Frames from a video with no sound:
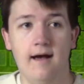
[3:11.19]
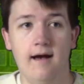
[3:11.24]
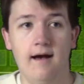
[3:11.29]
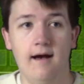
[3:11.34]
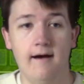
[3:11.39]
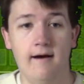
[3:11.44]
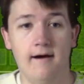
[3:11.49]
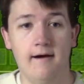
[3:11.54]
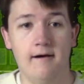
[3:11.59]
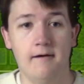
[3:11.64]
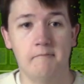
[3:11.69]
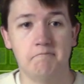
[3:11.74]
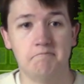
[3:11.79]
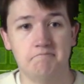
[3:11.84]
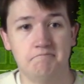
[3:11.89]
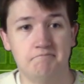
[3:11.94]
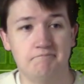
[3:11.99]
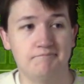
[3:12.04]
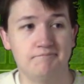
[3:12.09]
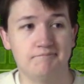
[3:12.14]

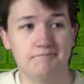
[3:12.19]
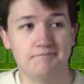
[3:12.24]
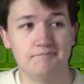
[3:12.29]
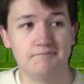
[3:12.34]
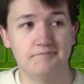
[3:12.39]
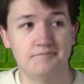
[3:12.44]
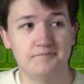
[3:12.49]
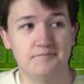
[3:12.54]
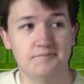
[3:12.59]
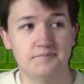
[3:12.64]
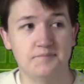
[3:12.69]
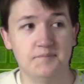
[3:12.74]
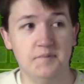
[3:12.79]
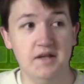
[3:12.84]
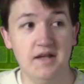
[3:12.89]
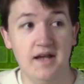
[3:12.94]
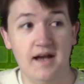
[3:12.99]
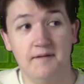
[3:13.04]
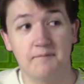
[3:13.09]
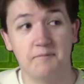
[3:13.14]
But
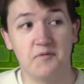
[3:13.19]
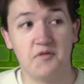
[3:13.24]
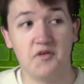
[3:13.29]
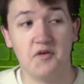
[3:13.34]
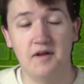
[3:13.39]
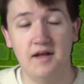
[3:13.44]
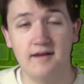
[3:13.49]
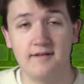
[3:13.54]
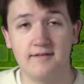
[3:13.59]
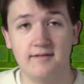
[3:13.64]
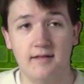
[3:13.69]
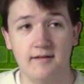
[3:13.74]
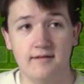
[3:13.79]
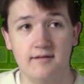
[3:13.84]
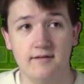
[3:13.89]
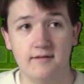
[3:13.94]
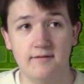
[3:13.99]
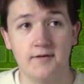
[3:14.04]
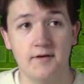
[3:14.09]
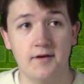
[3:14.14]
yeah, so it has lots
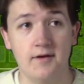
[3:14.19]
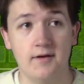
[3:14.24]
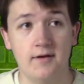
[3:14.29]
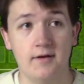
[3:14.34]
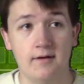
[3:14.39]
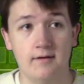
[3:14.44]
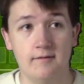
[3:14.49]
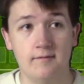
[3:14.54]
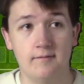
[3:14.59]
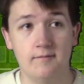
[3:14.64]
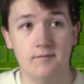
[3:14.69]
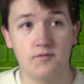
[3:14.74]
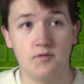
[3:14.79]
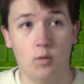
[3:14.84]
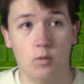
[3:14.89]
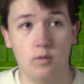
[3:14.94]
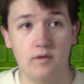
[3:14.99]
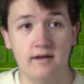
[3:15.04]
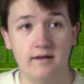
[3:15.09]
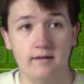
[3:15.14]
of
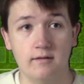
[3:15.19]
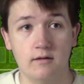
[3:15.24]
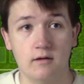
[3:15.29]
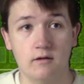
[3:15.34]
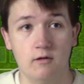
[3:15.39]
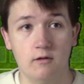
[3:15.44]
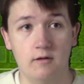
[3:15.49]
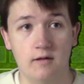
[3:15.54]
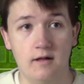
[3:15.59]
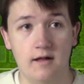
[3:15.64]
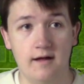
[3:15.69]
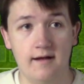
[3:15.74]
dorky little